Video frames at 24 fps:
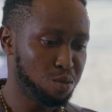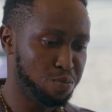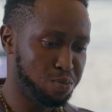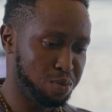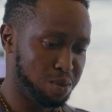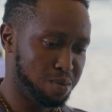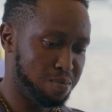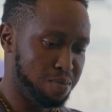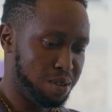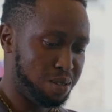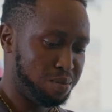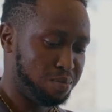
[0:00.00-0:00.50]
No
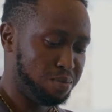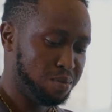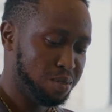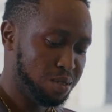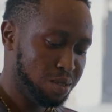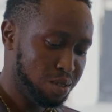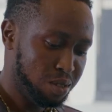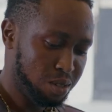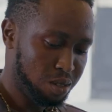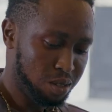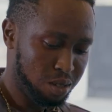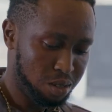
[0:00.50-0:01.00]
problem.
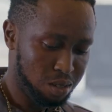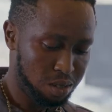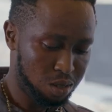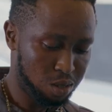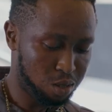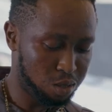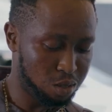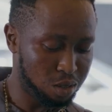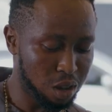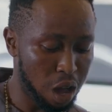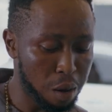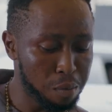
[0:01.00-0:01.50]

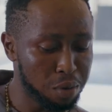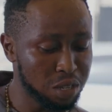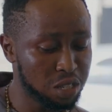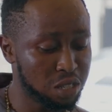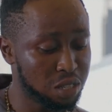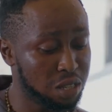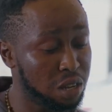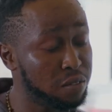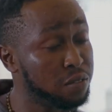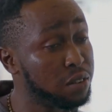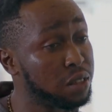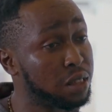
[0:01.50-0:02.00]
So how much
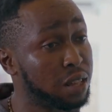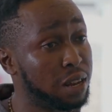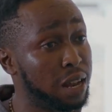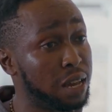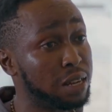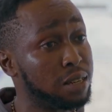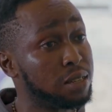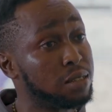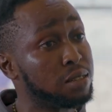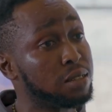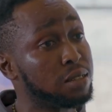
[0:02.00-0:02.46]
is everything like